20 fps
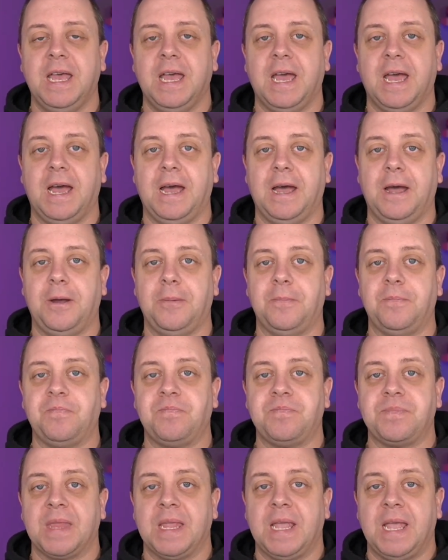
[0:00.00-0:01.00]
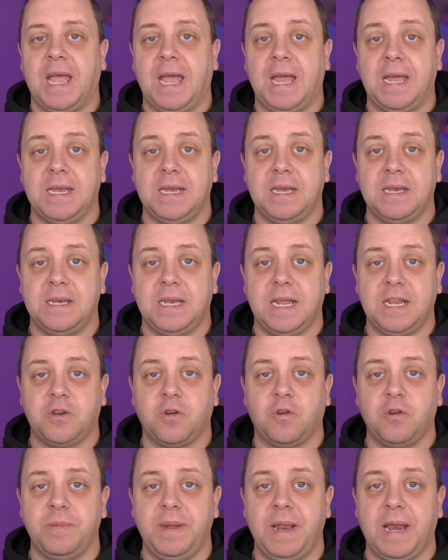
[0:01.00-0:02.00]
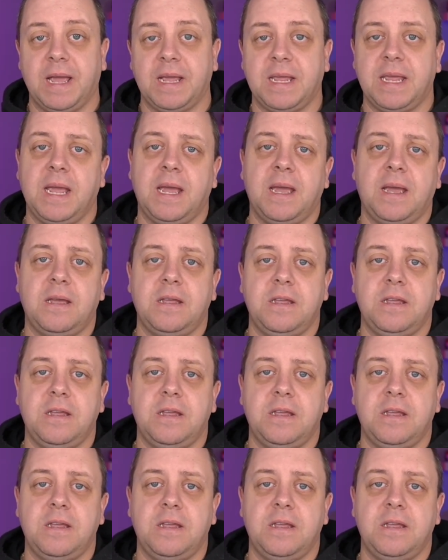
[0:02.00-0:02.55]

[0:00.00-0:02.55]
Um, and they told me like, yeah,